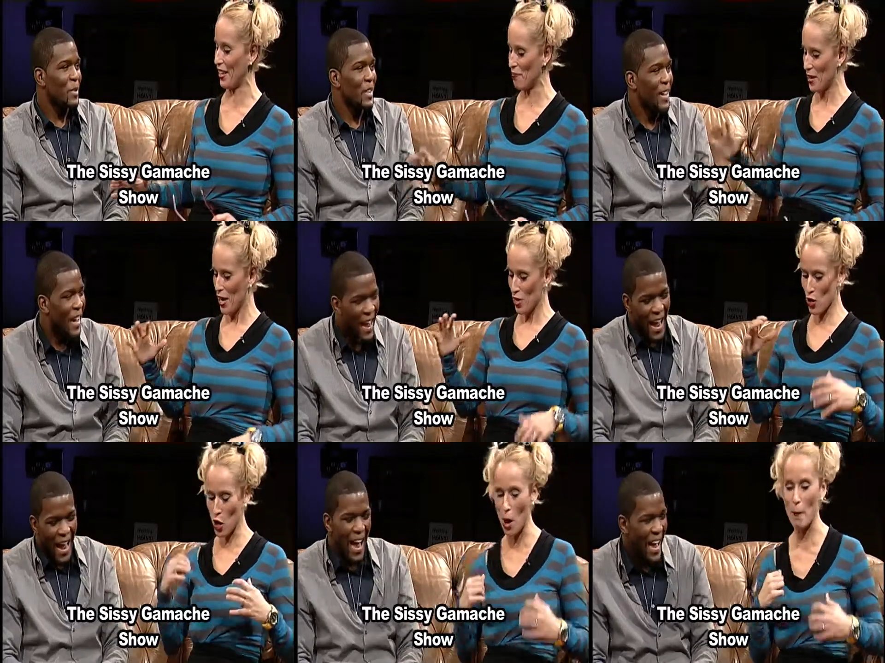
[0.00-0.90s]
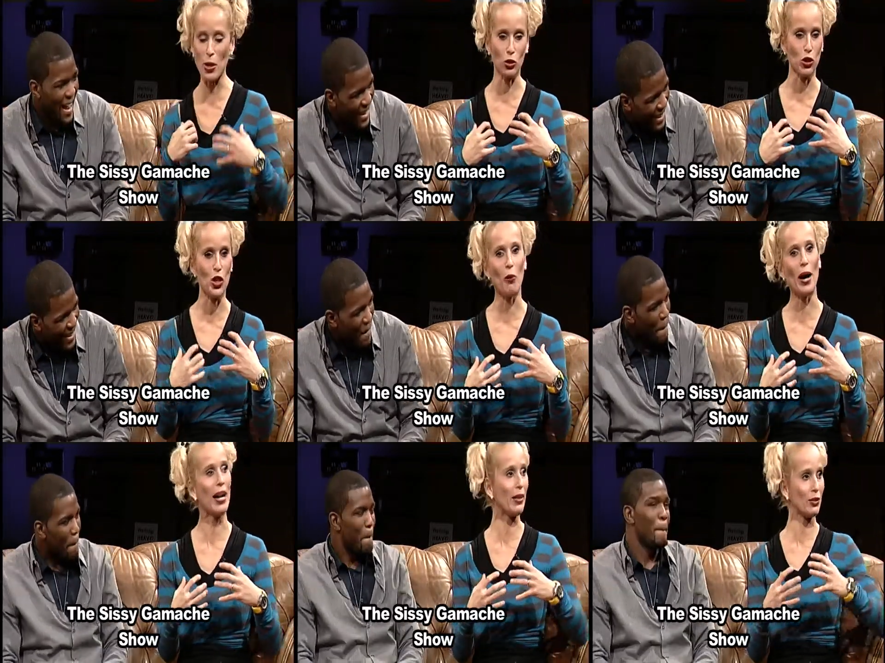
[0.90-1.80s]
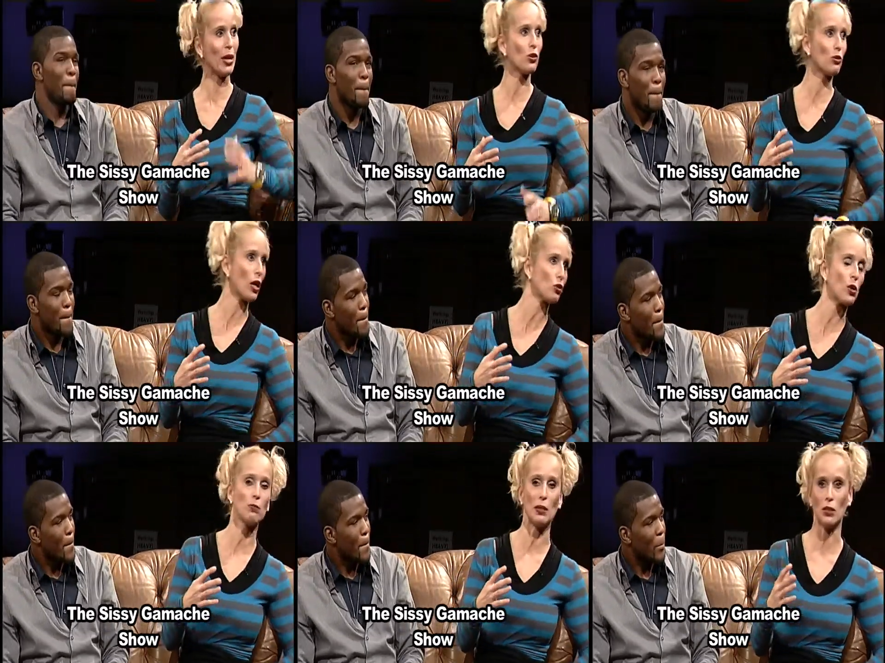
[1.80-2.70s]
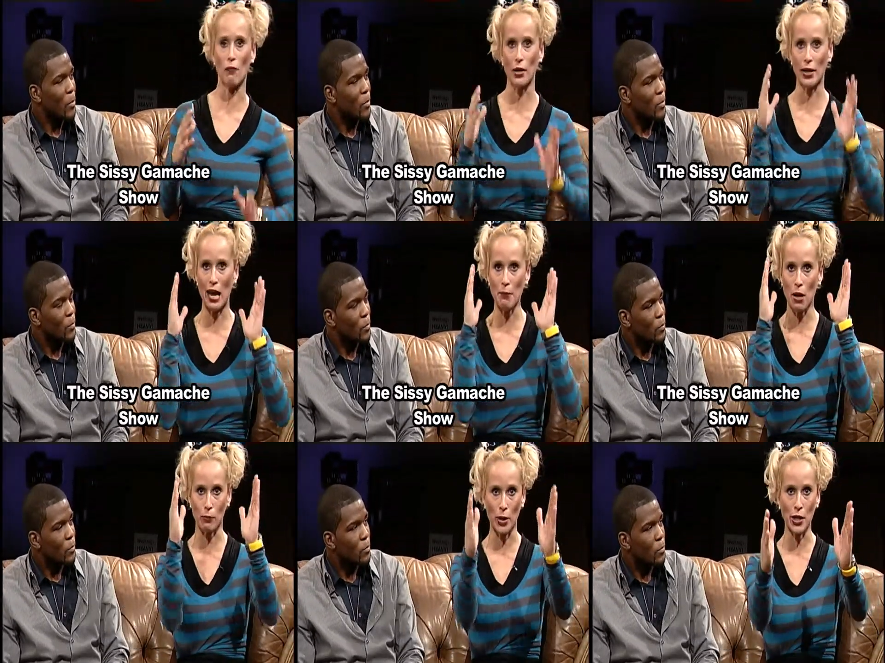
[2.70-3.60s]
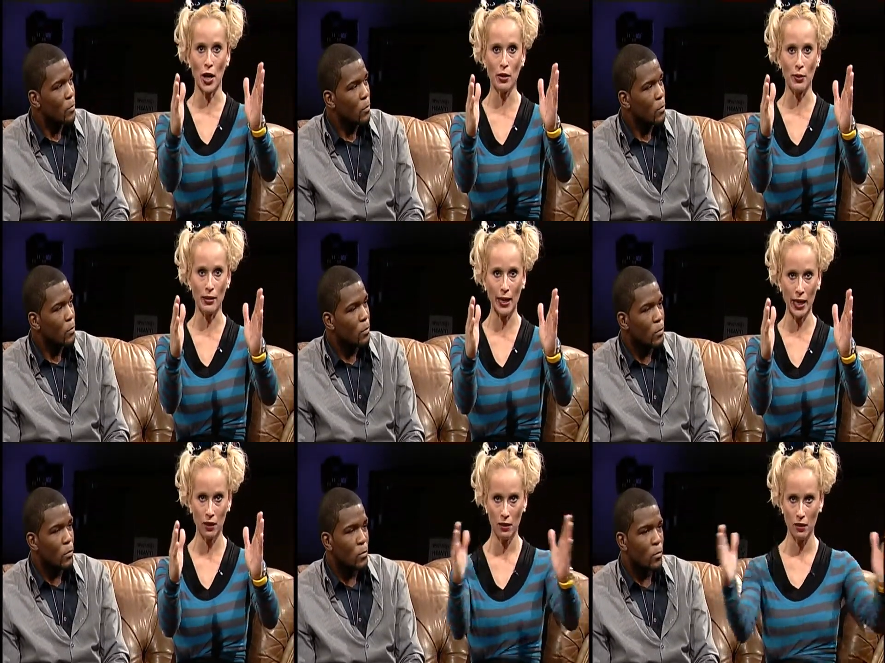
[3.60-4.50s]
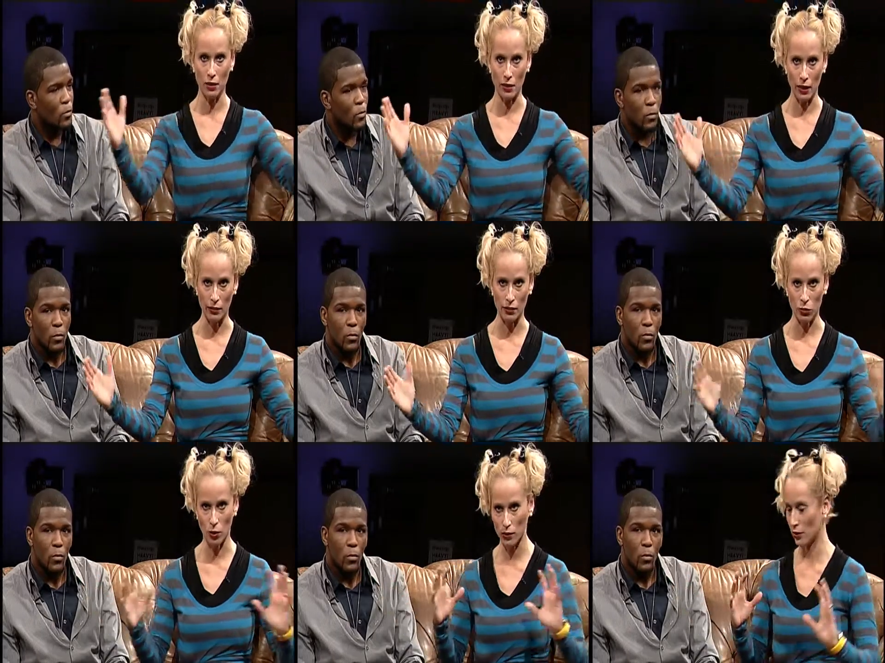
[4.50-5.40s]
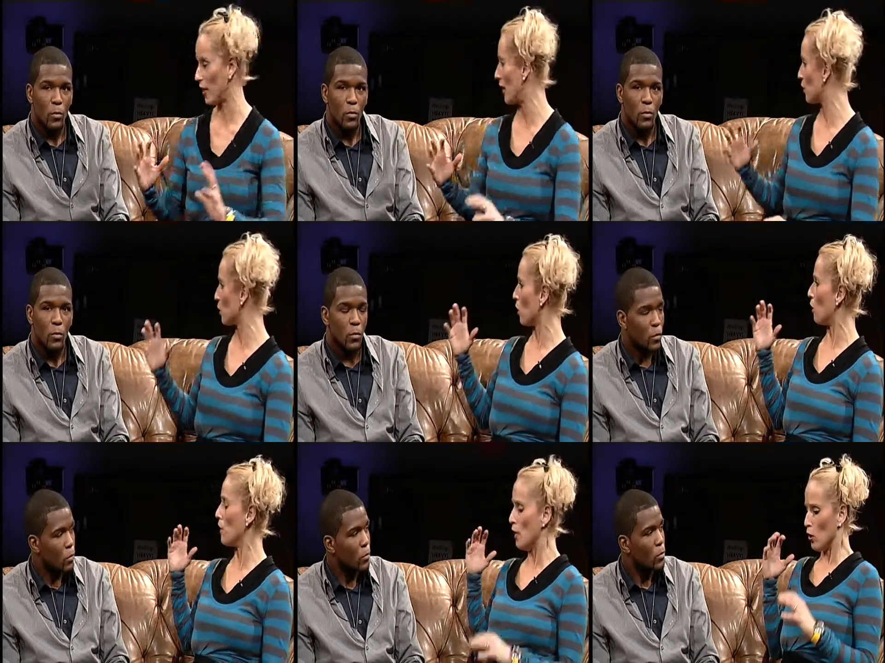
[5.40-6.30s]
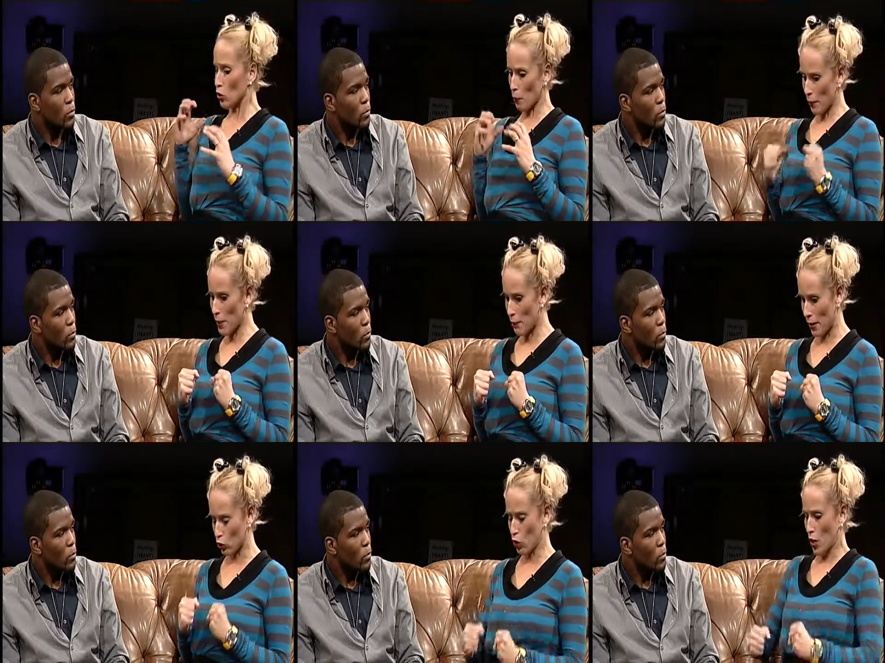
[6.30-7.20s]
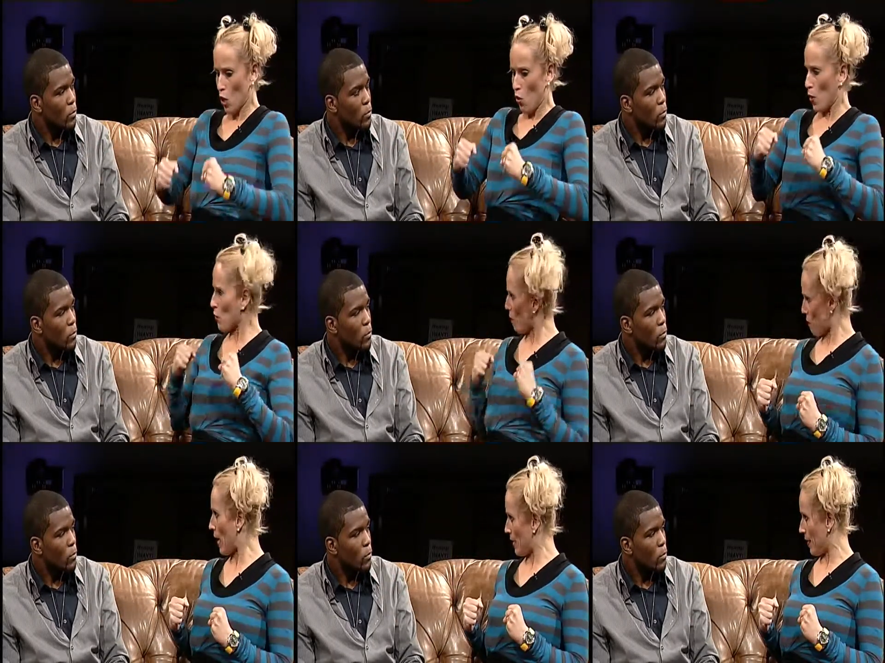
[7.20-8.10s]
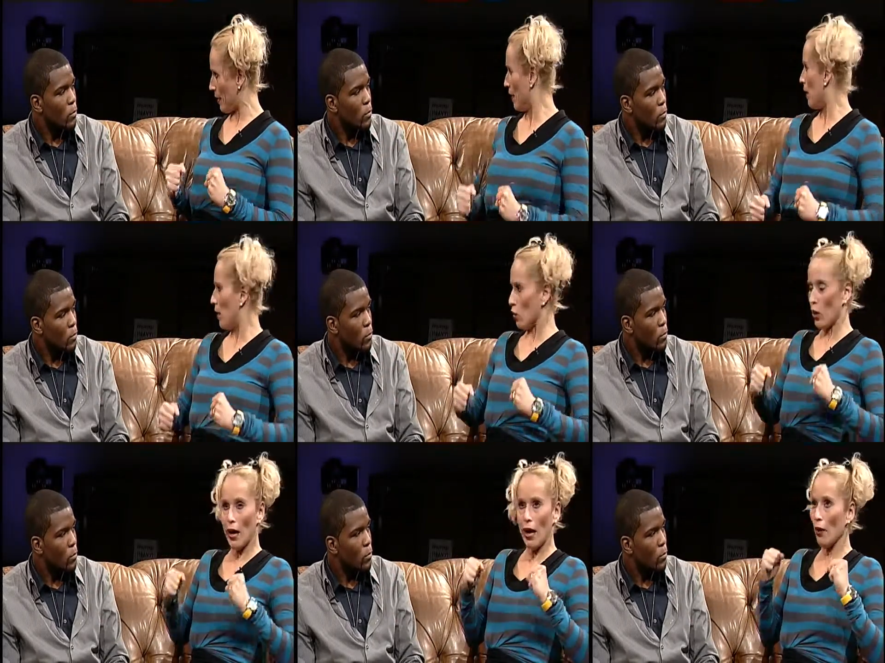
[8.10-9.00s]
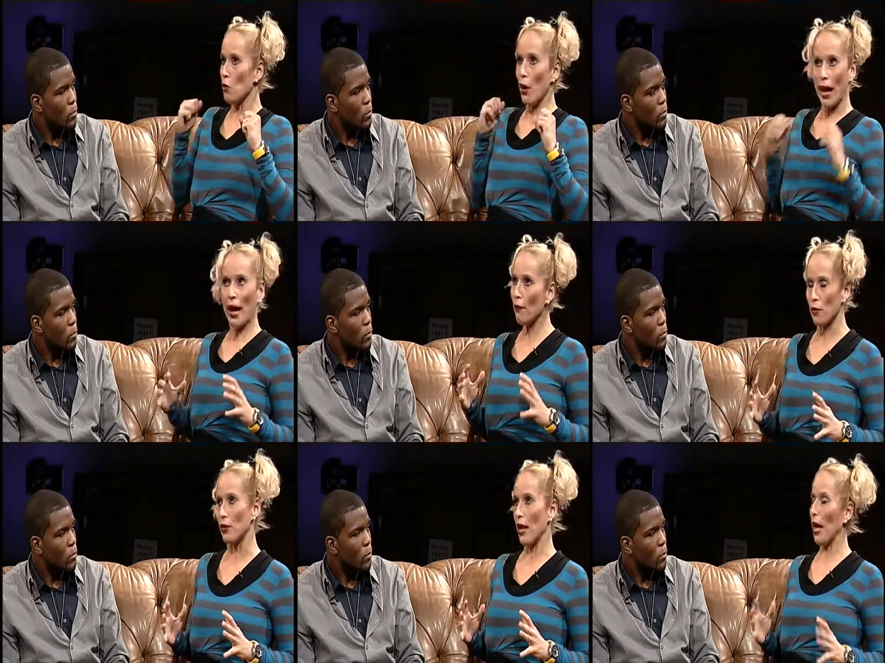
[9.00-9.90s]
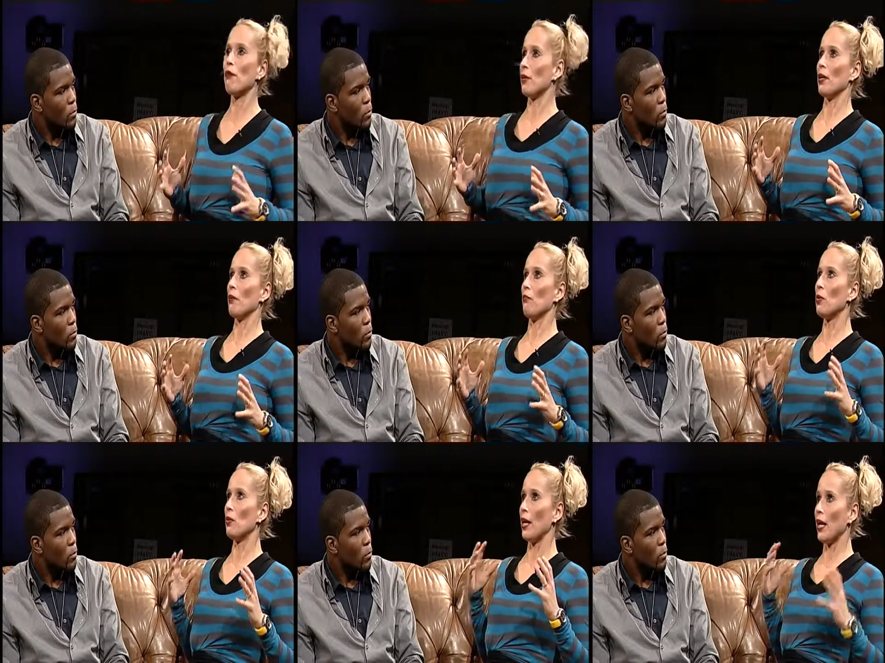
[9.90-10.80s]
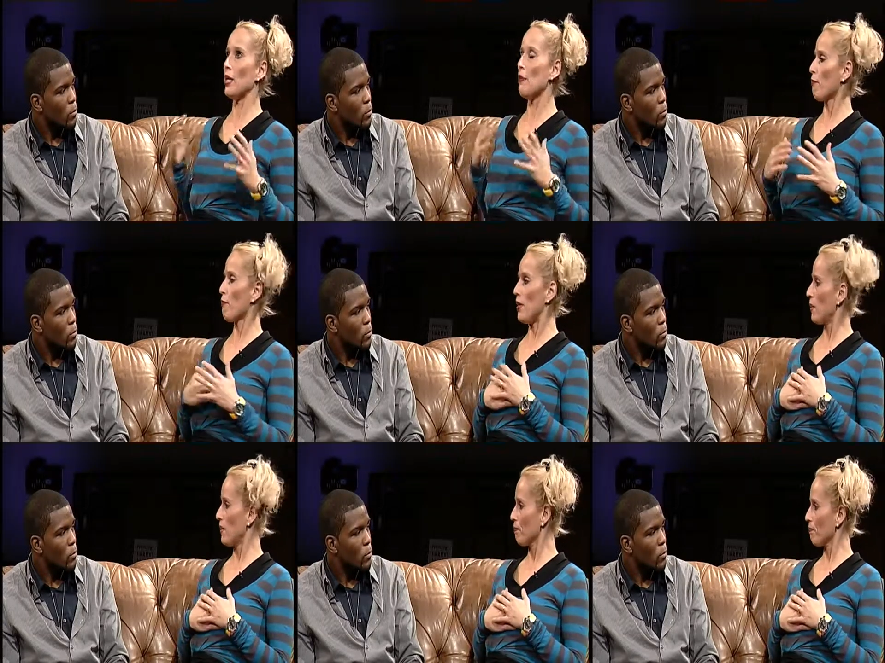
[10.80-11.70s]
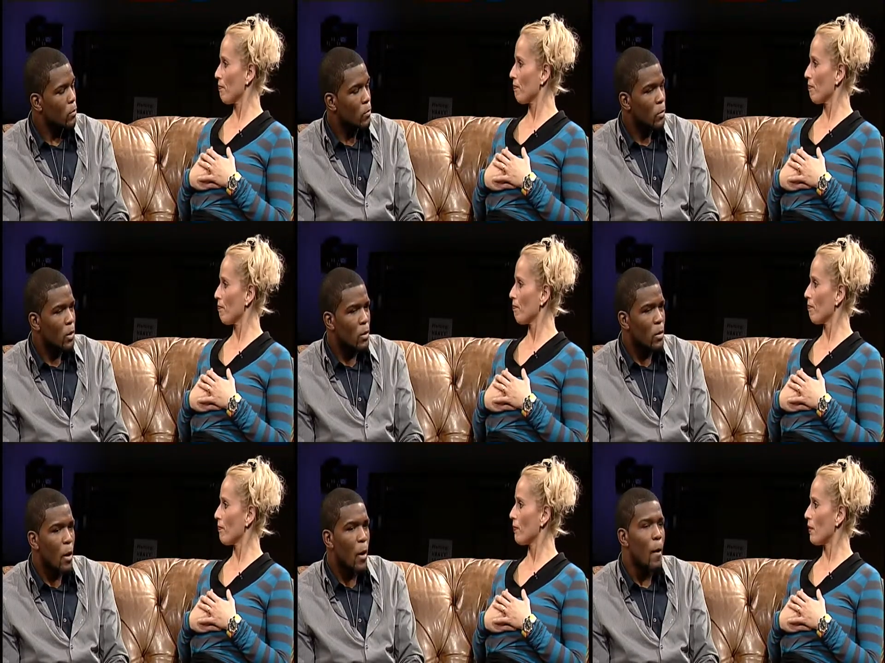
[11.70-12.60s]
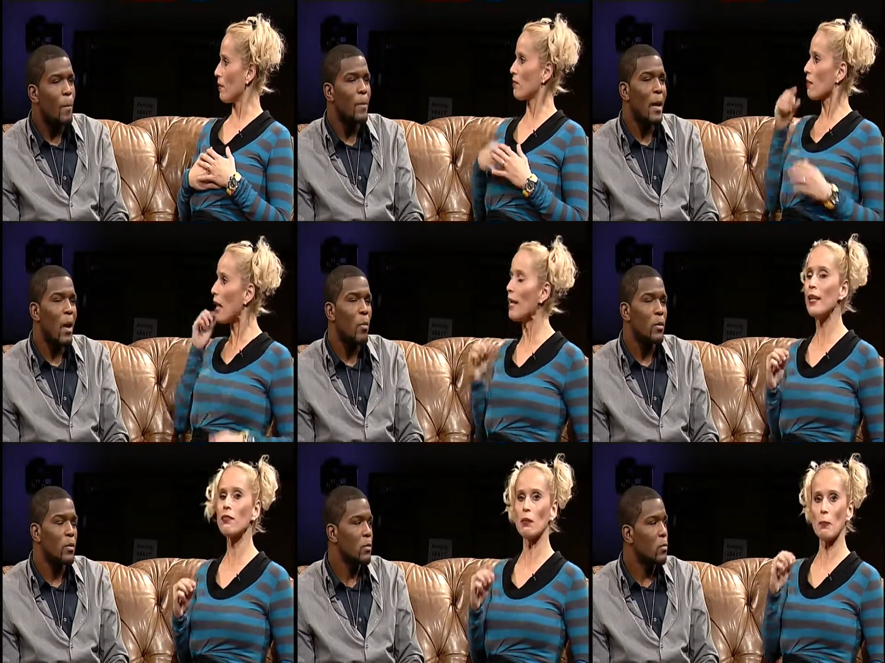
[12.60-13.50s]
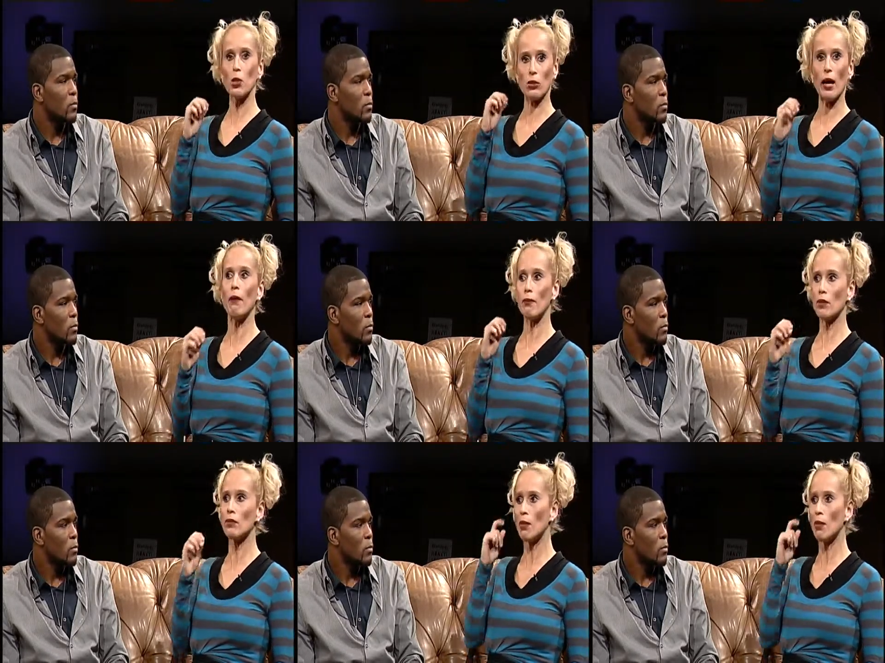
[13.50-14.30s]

Speaker 1: because you know what? I tried to squeeze myself on camera. I'm right on, right there. Yes, as long as, yeah, there you go. So pretty much, when you're fighting, mm. have you ever, ever feel any fear? Um, the slightest, I'm, because uh, this is